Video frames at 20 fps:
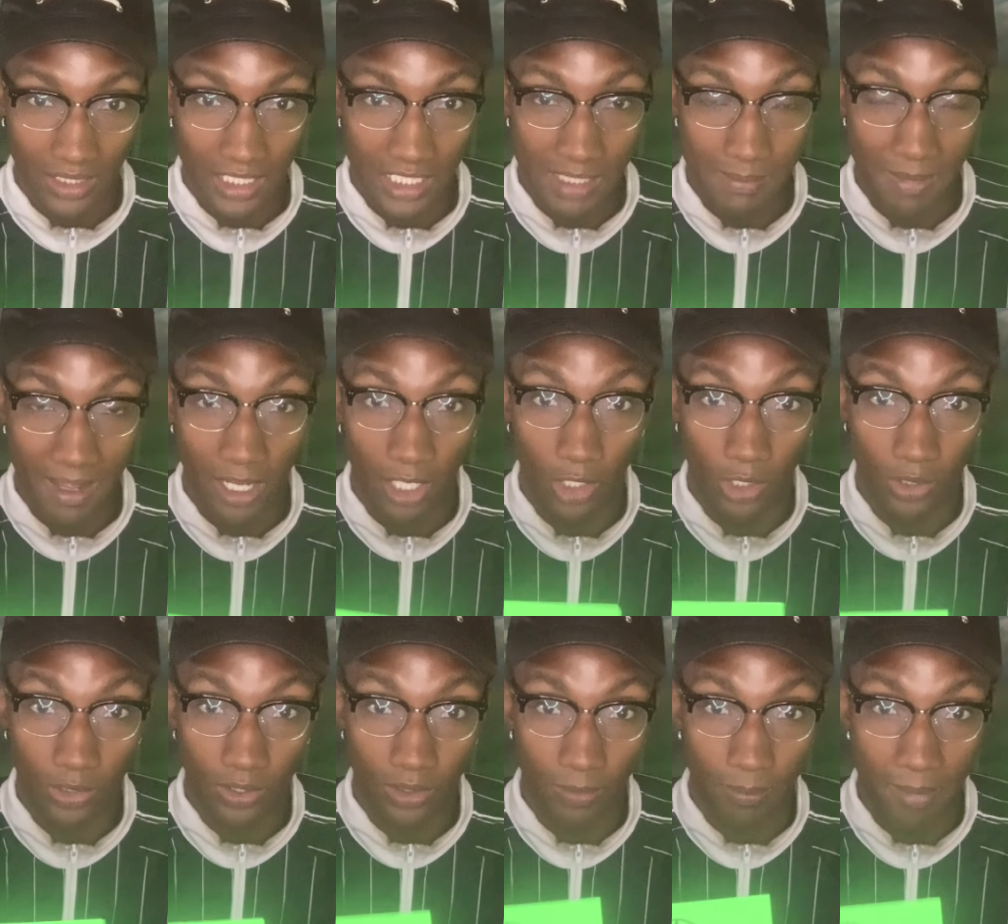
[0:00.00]
It's my
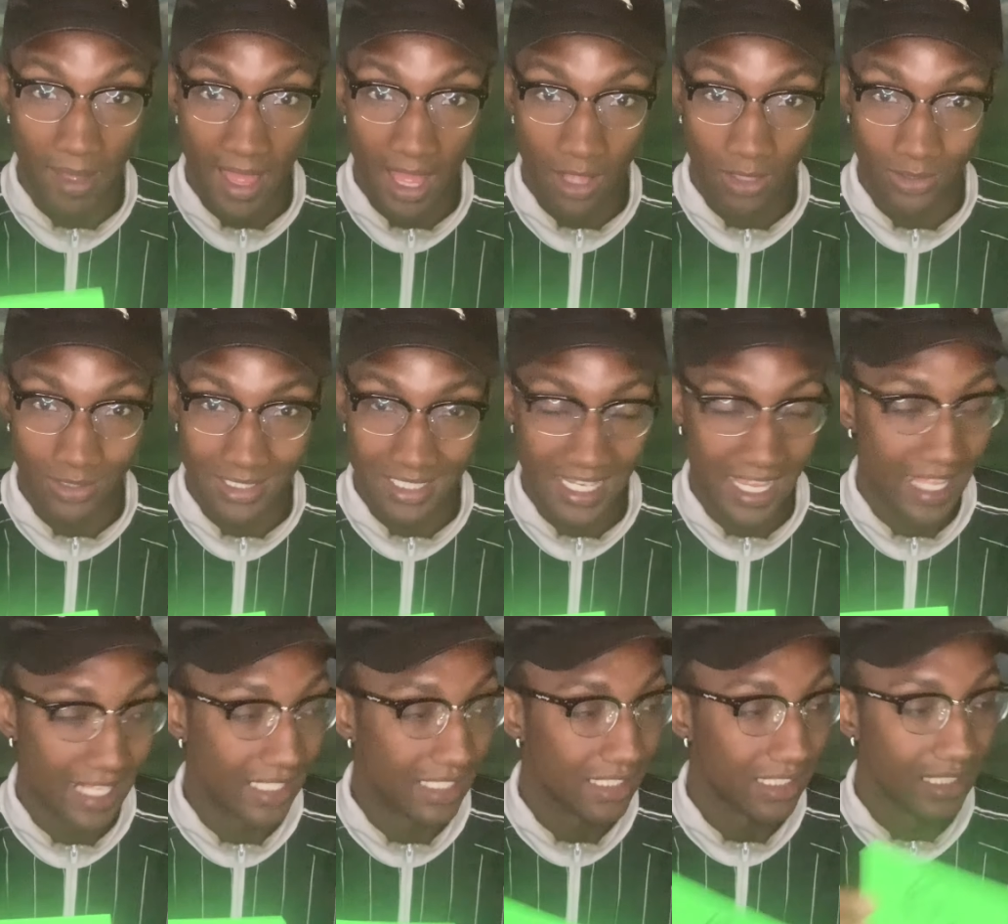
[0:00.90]
Earthbound
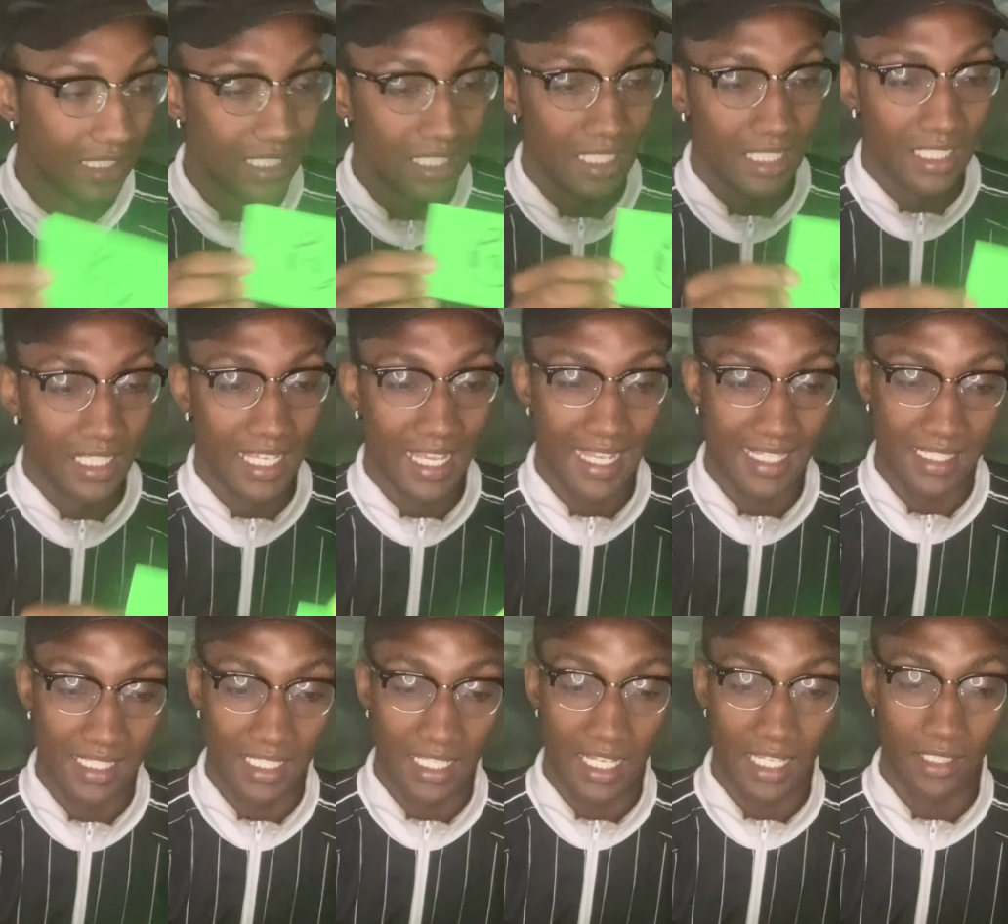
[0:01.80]
deck. It has a
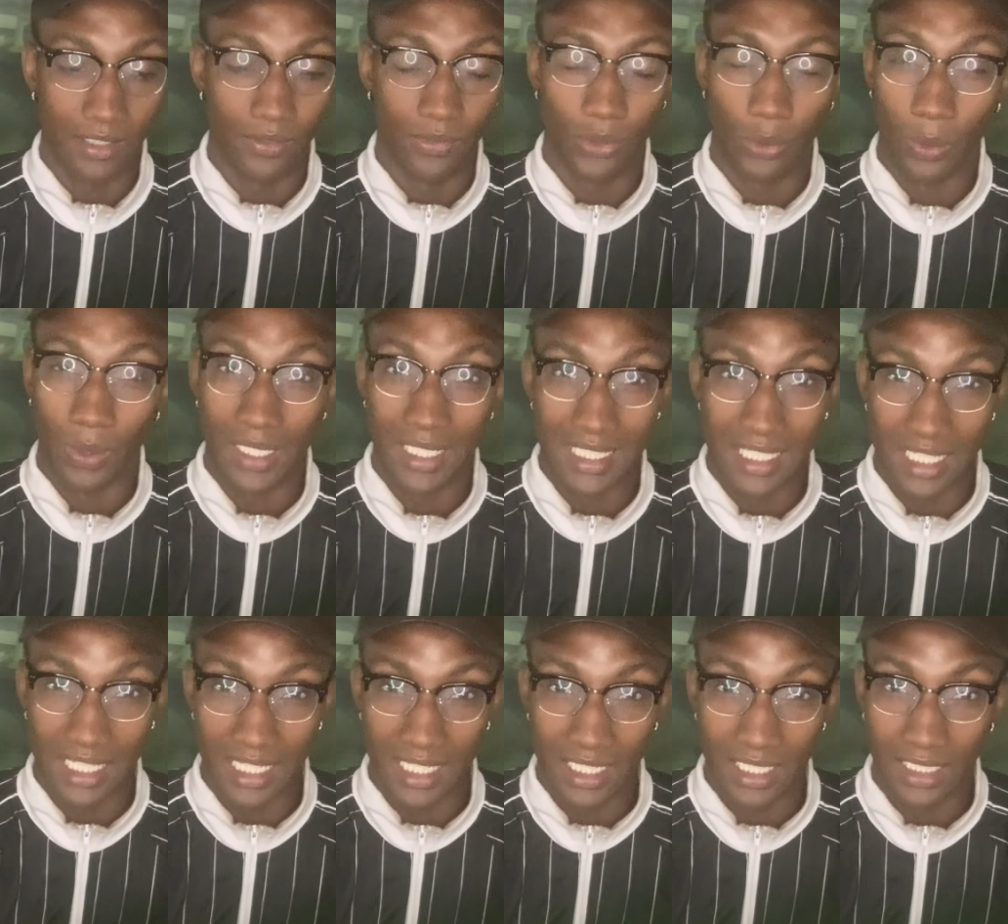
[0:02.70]
lot of
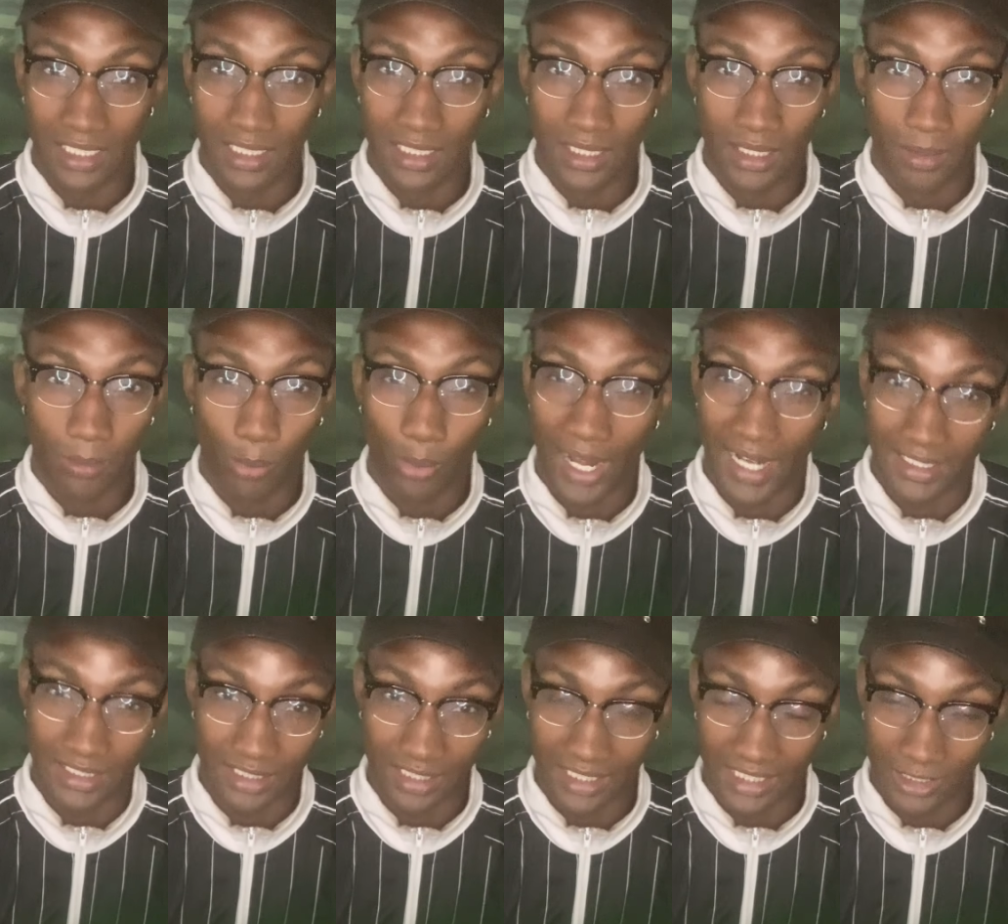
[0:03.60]
3D
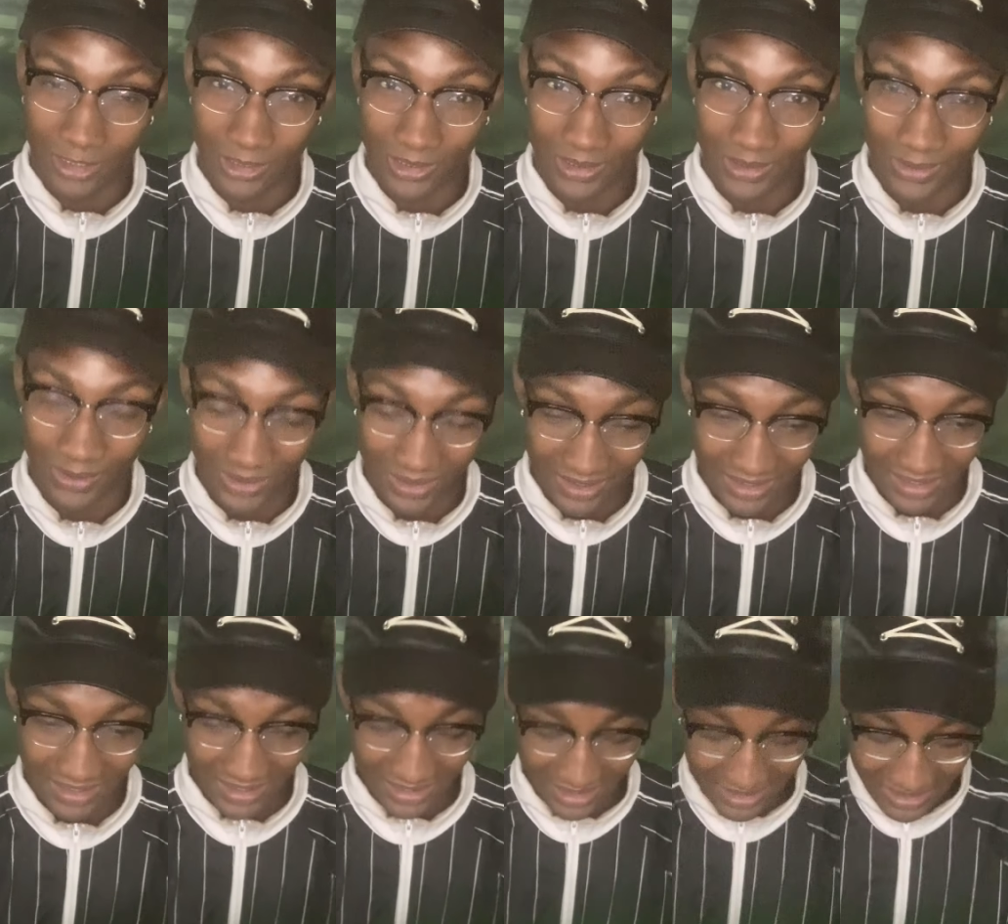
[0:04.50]
practical
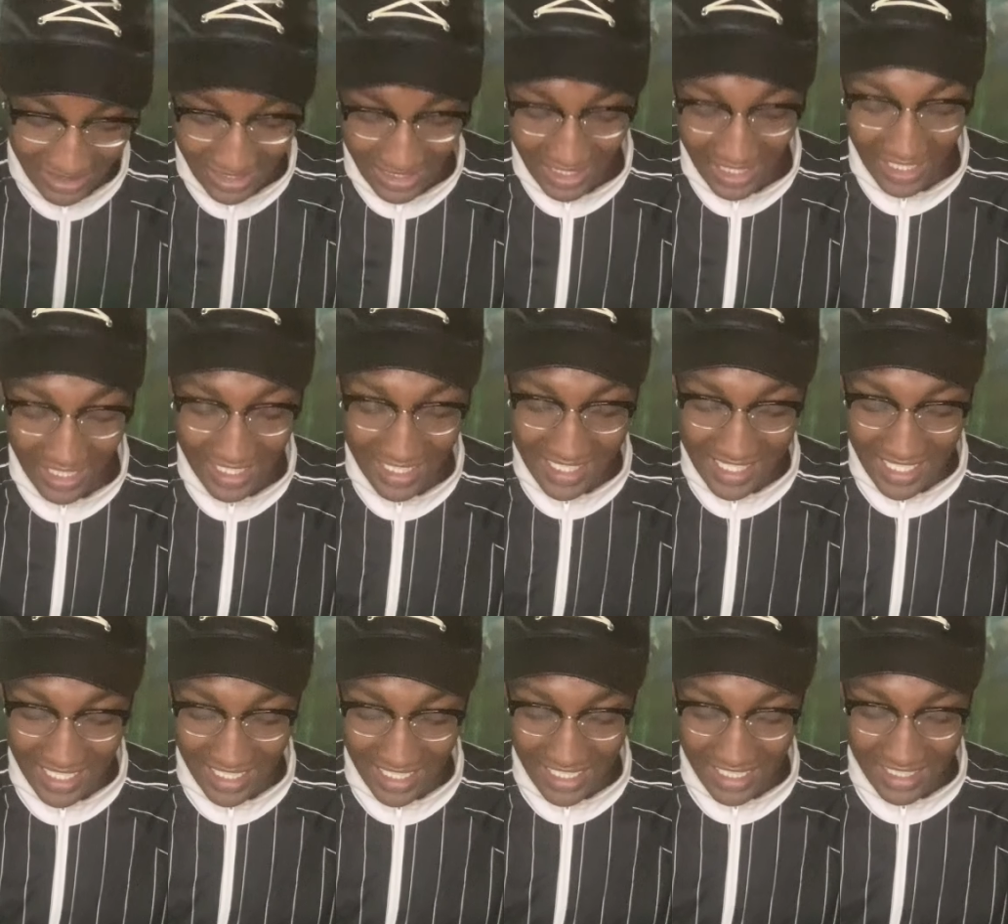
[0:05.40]
things
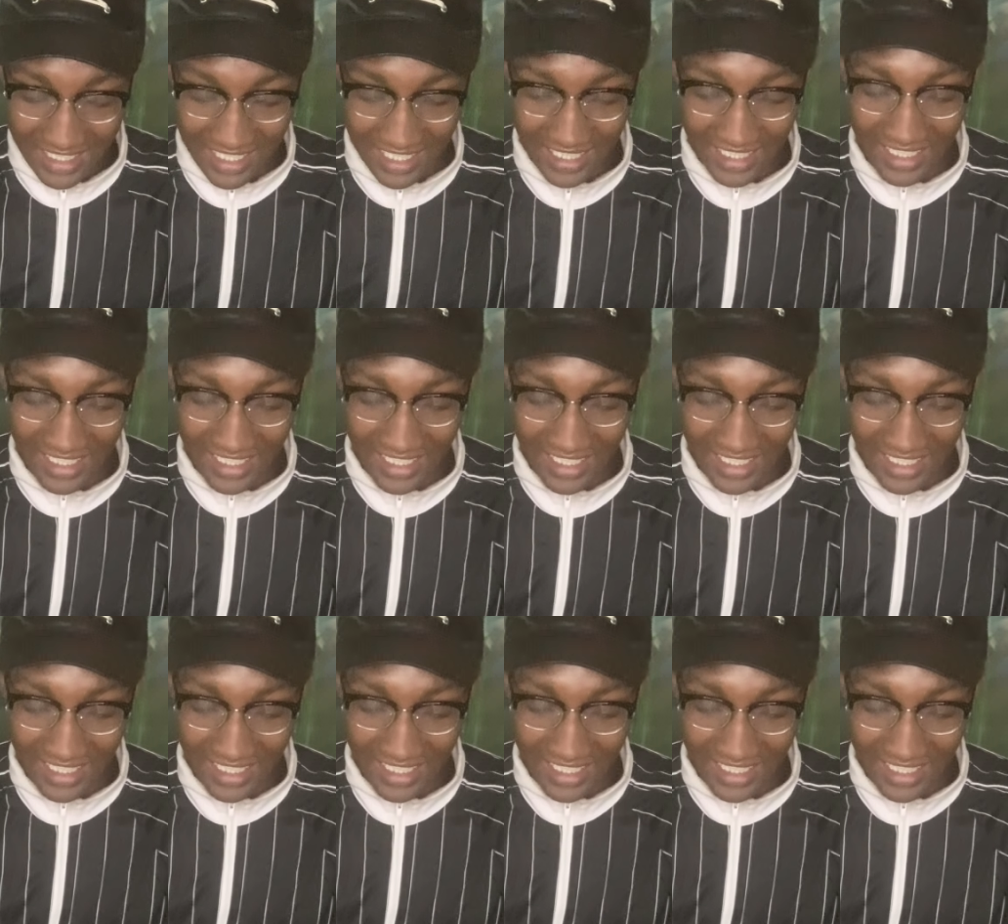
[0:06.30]
in it.